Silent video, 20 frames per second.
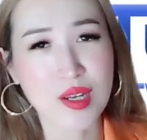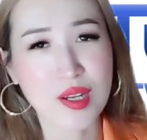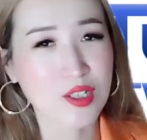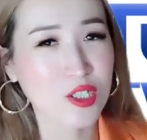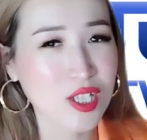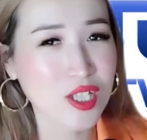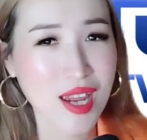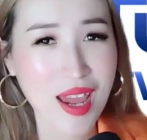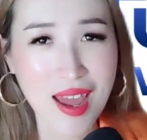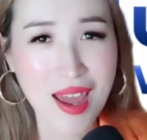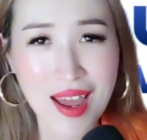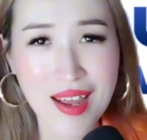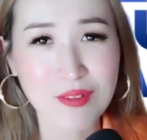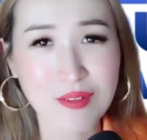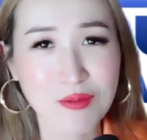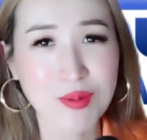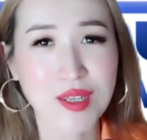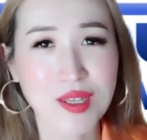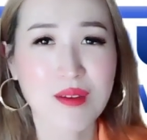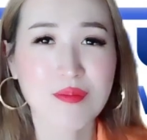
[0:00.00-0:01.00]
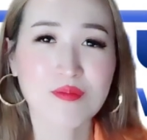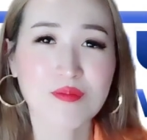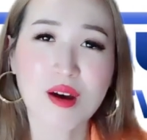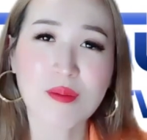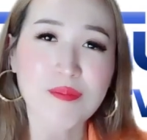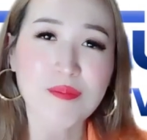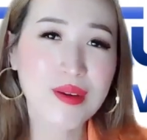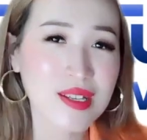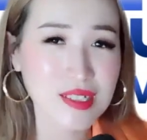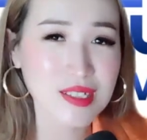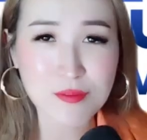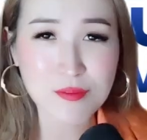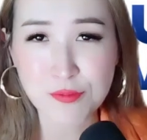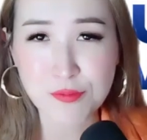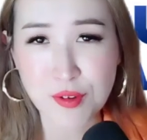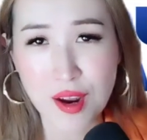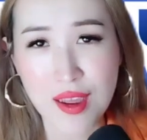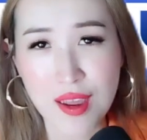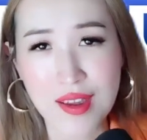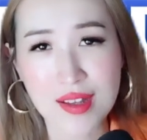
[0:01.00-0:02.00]
We had chat, we became amazing
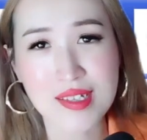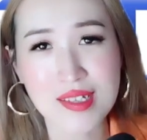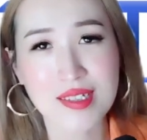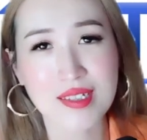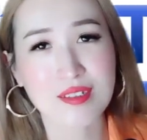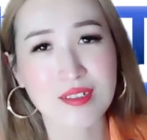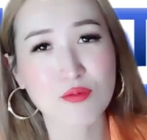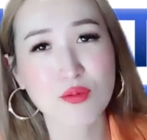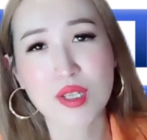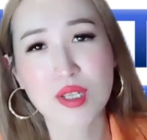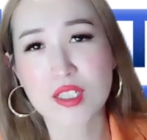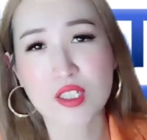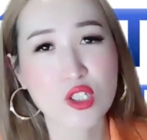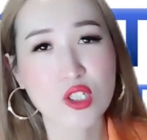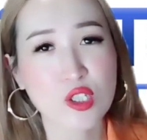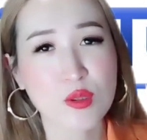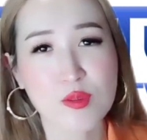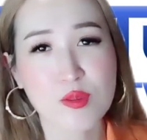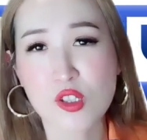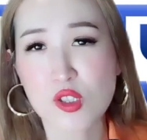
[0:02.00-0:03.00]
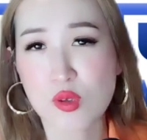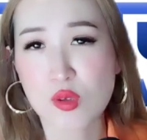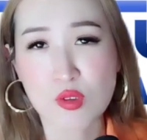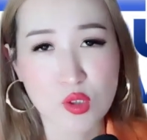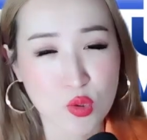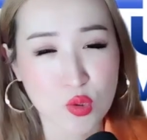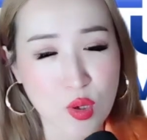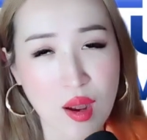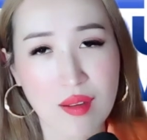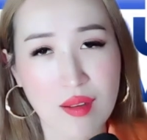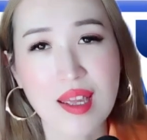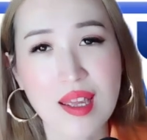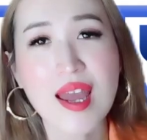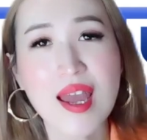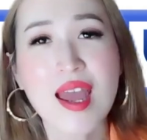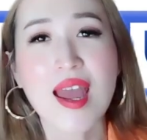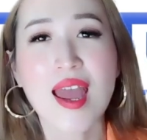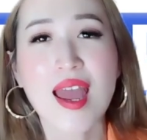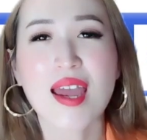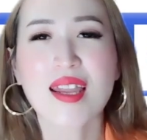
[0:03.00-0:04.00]
friends, and the relationship is so strong.
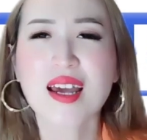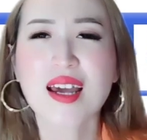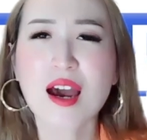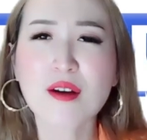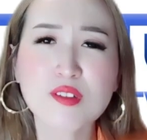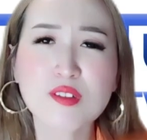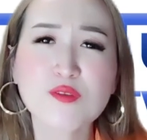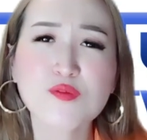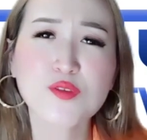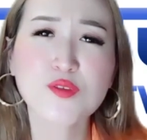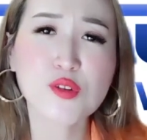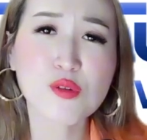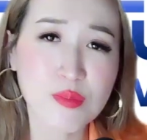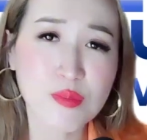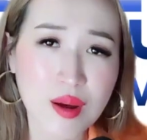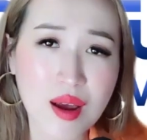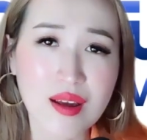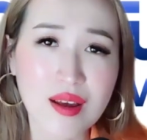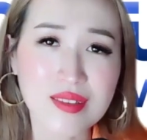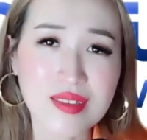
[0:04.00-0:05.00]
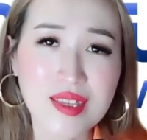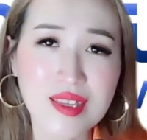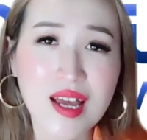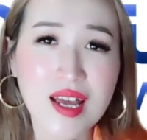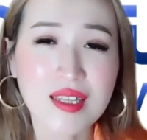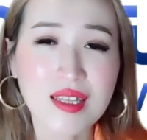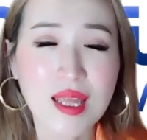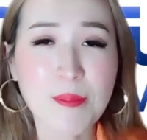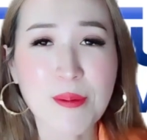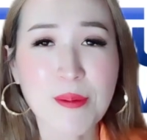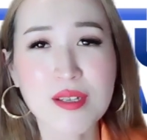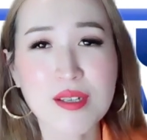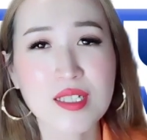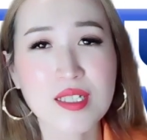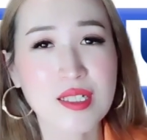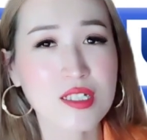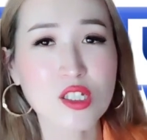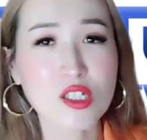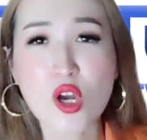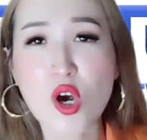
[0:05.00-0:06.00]
And after a few months, that
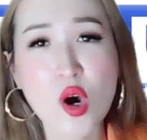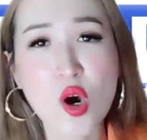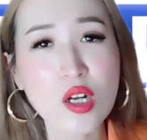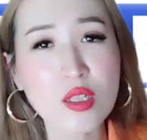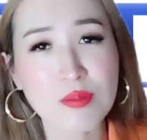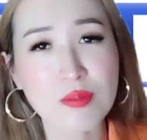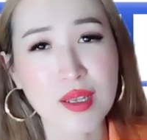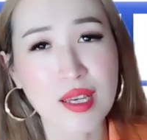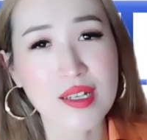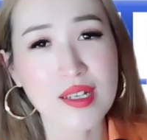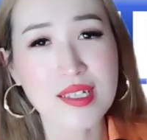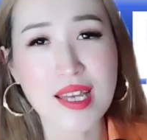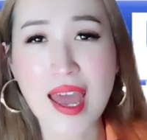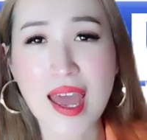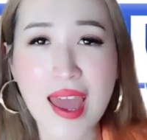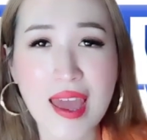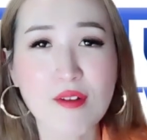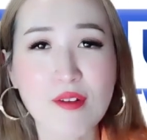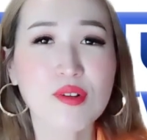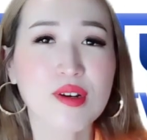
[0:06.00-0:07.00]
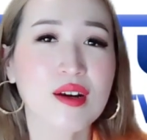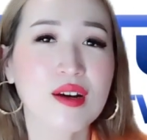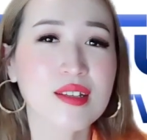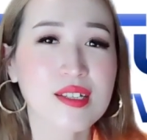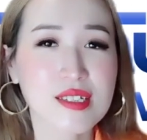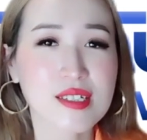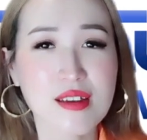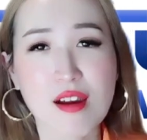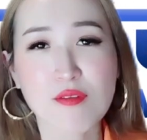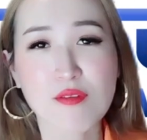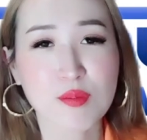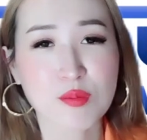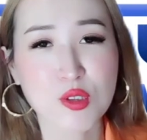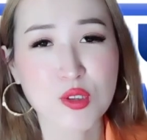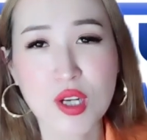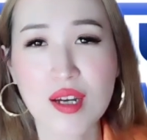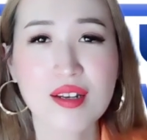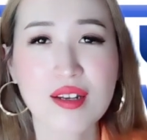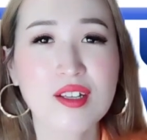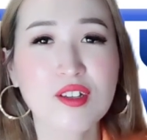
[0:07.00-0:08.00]
person just called me and said, "Hey, we got this car from
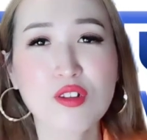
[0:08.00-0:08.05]
China.